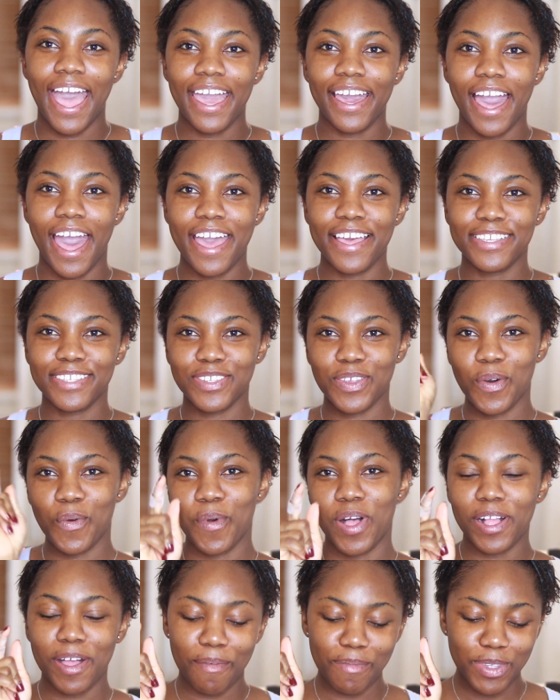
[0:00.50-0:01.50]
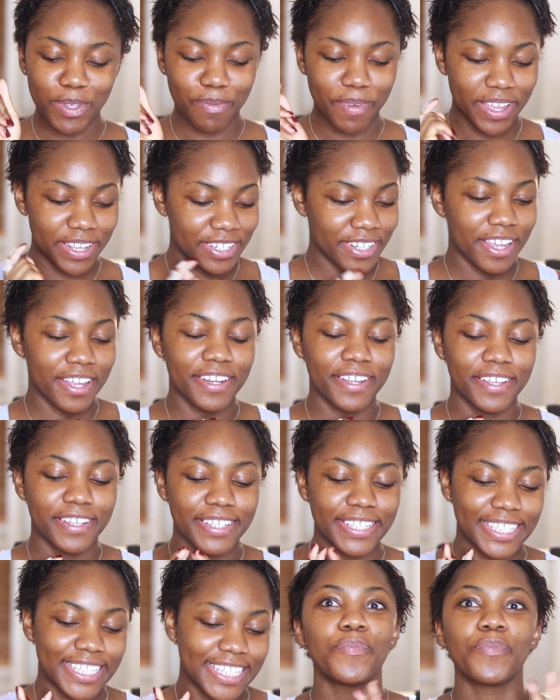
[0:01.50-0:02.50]
guys, welcome to my channel.
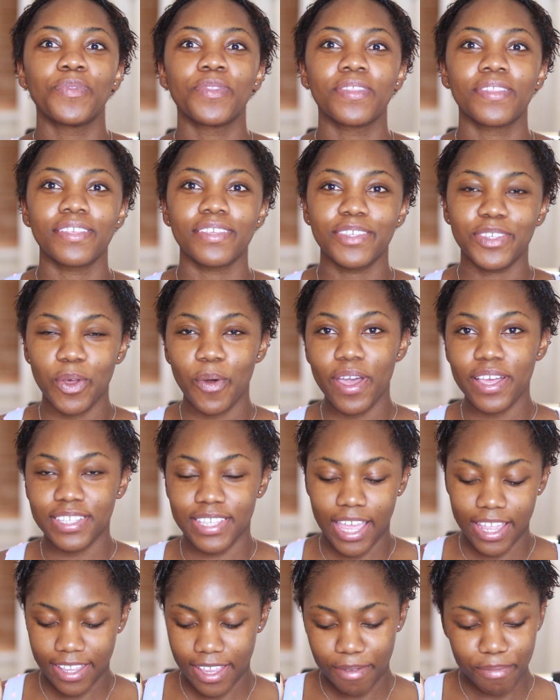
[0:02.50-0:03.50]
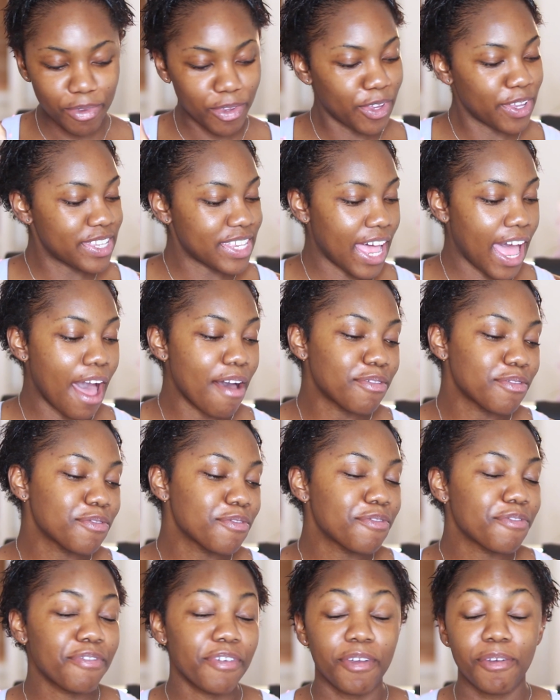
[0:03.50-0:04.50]
So excited because I haven't
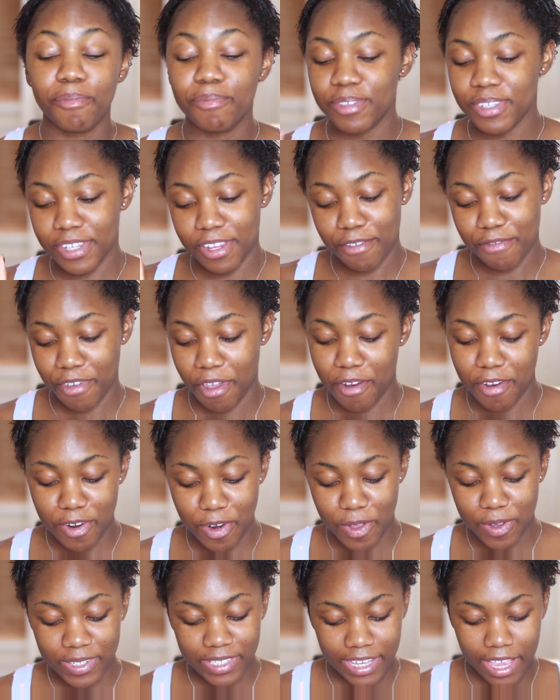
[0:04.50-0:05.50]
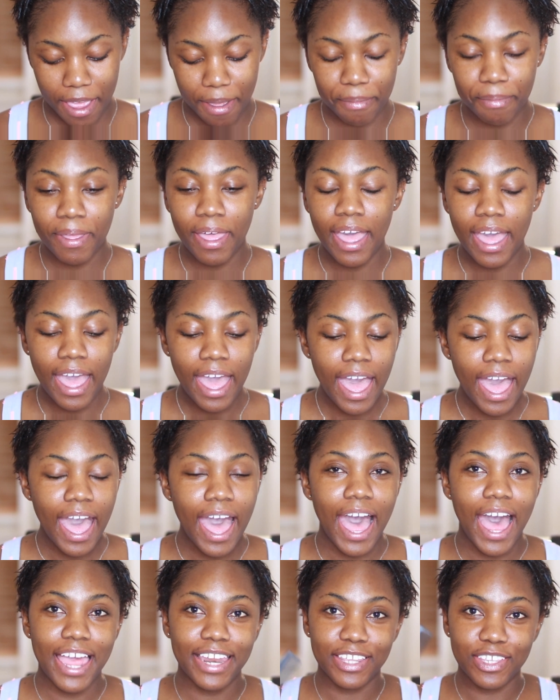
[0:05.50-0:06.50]
filmed in a very long time
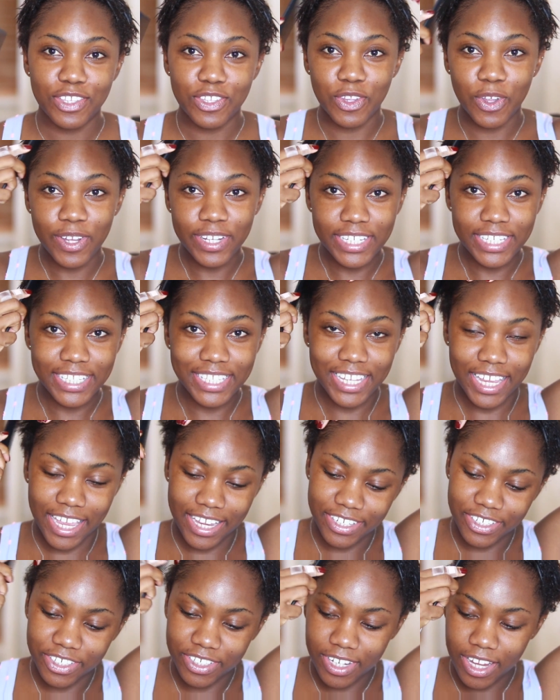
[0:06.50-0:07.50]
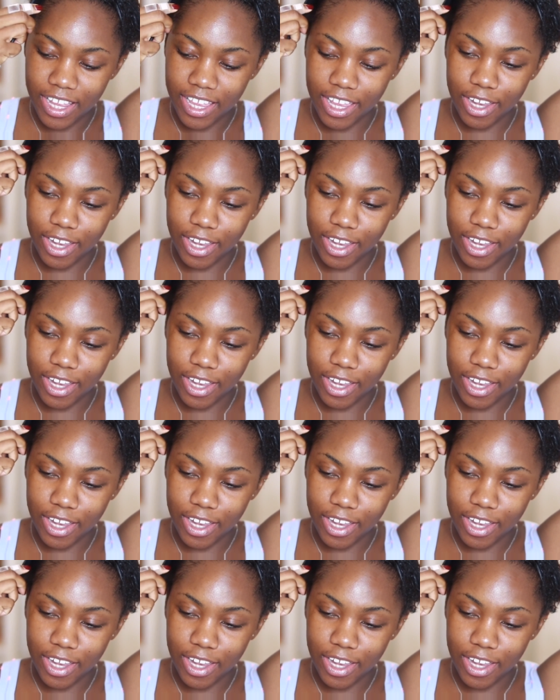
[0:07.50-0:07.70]
and it's not intentional.